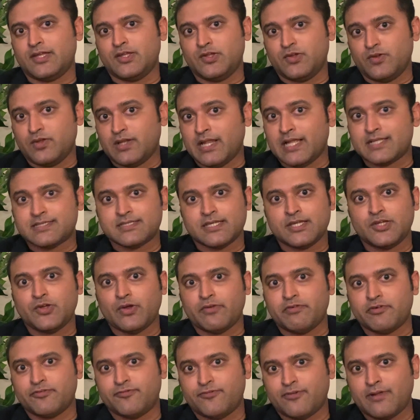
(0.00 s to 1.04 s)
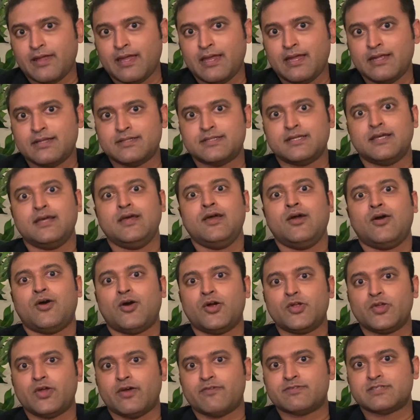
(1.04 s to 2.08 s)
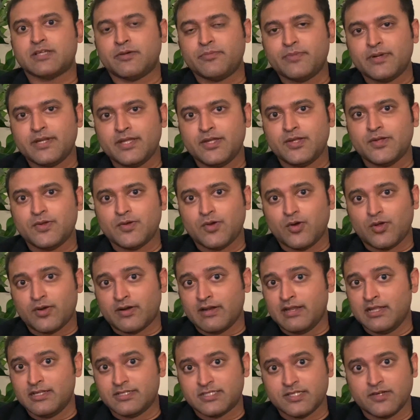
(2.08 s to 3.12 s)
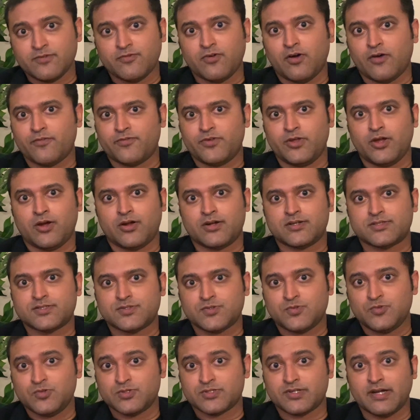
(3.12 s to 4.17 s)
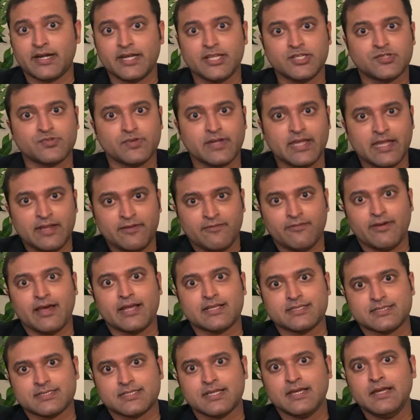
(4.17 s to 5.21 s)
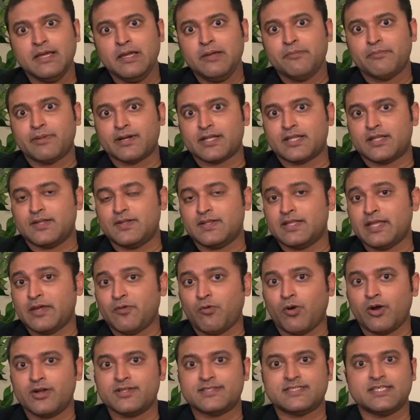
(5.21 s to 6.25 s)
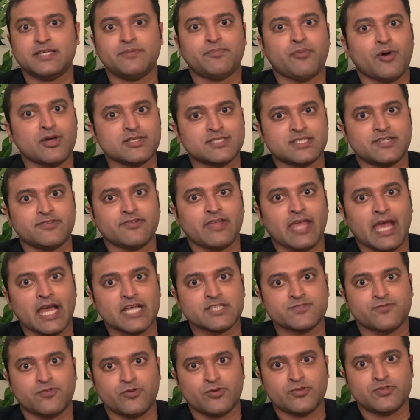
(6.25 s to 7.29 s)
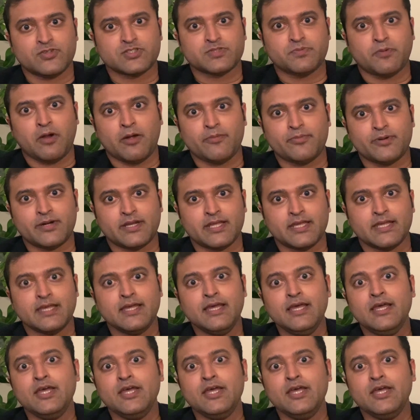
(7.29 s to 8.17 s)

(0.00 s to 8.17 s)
let's say you have a friend or you have somebody relative of yours who's ready to invest, but they want to see positive cash flow in this property.